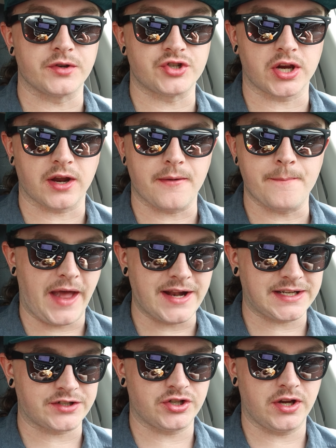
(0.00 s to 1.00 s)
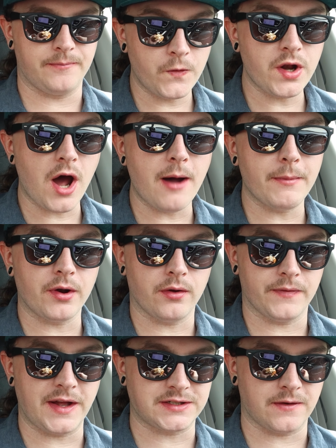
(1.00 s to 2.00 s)
the chicken. That's actually
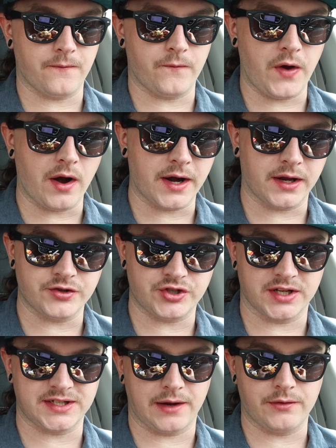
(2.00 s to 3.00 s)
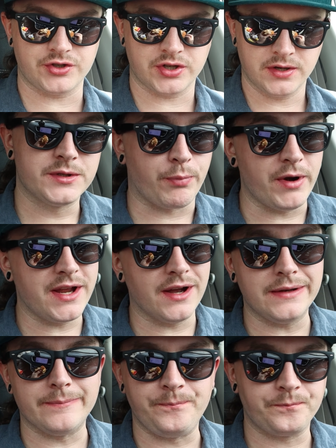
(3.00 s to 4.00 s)
phenomenal. That's a very good chicken sandwich. It's pretty
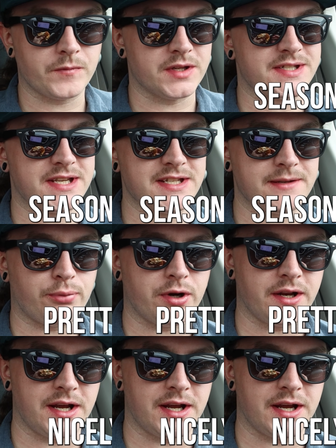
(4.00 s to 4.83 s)
good. Seasoned pretty